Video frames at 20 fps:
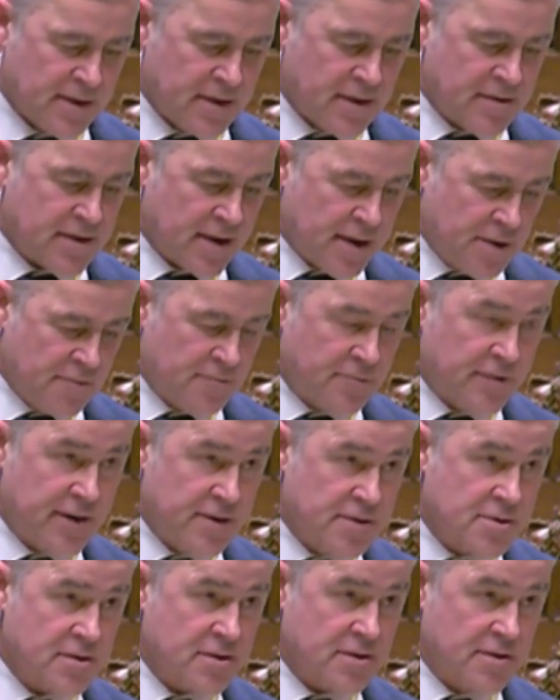It's
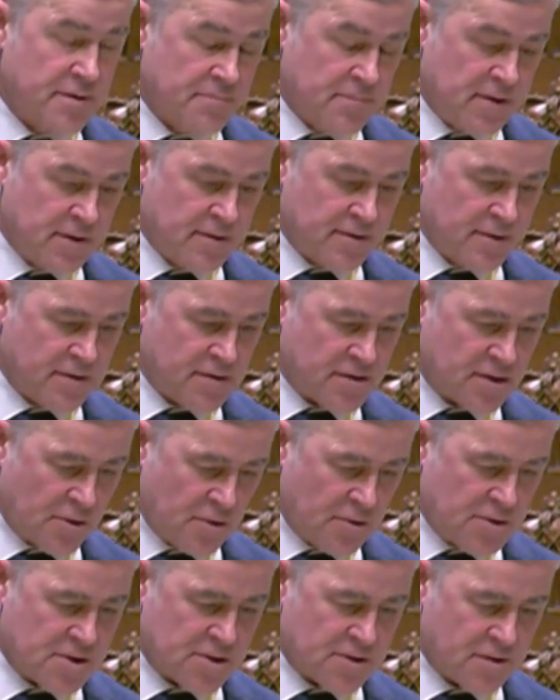outrageous to me that the
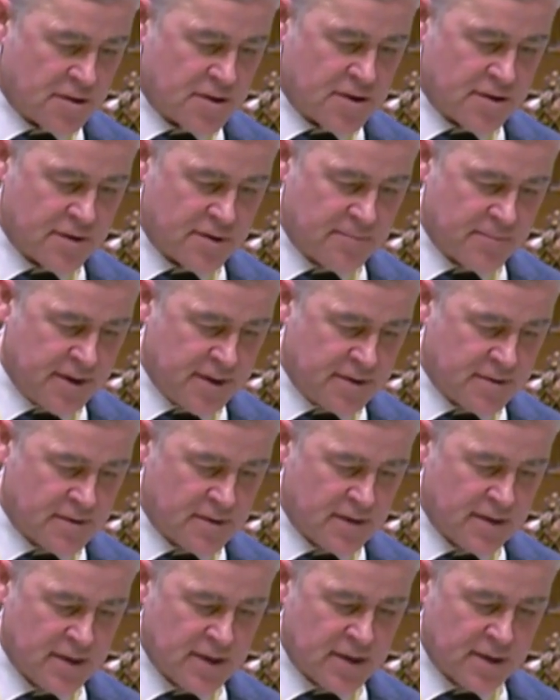Scottish cluster
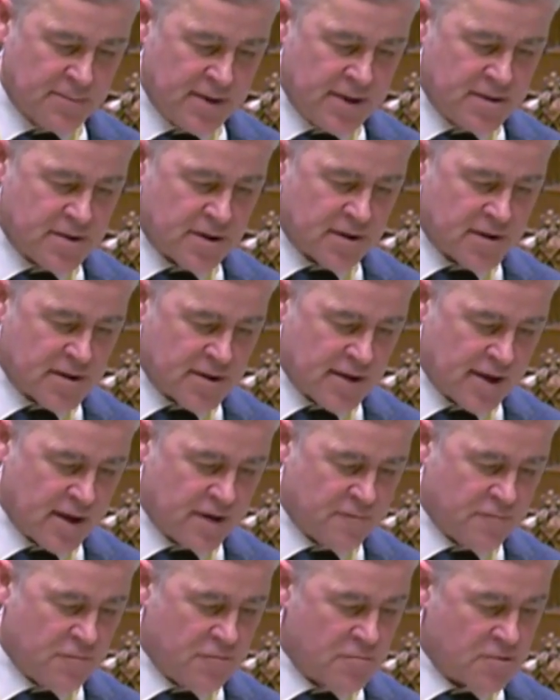remains a
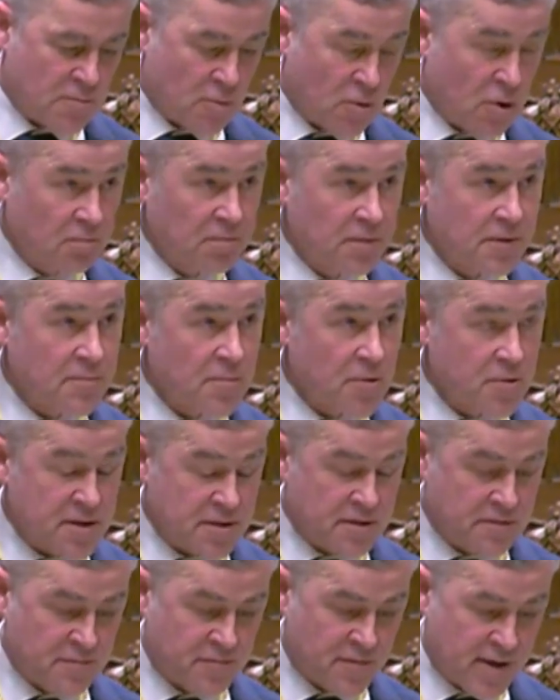reserve, and it's probably the
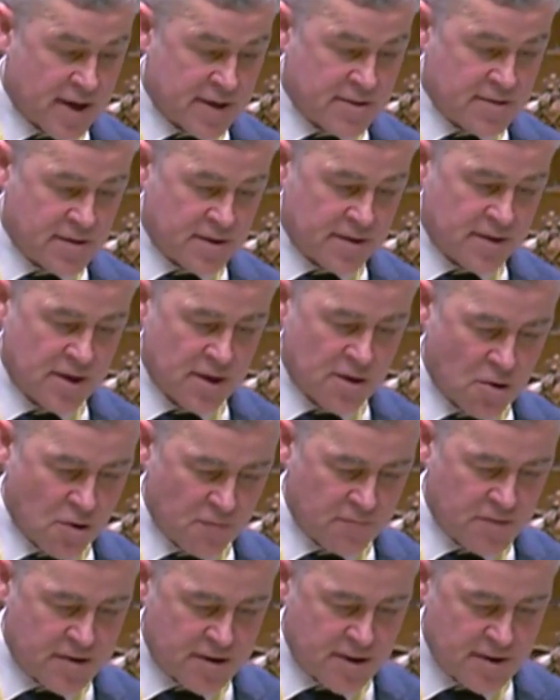most advanced
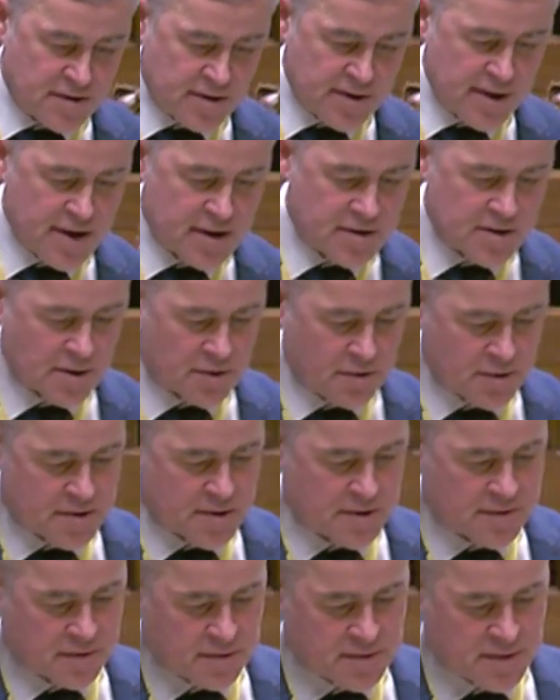of the CCS
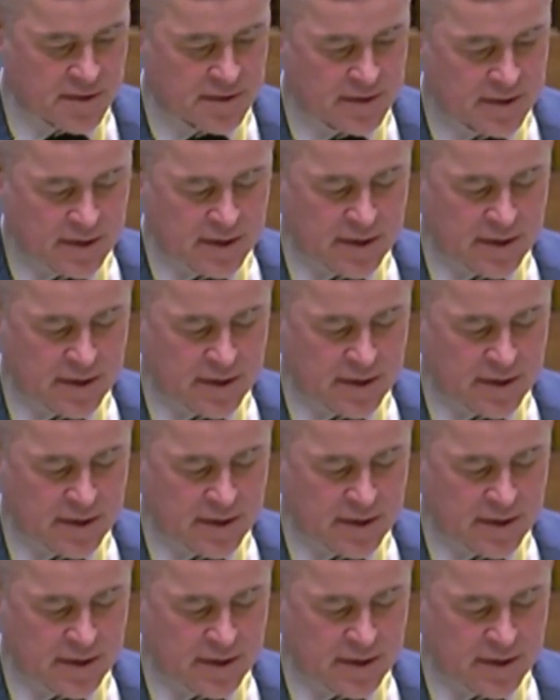clusters,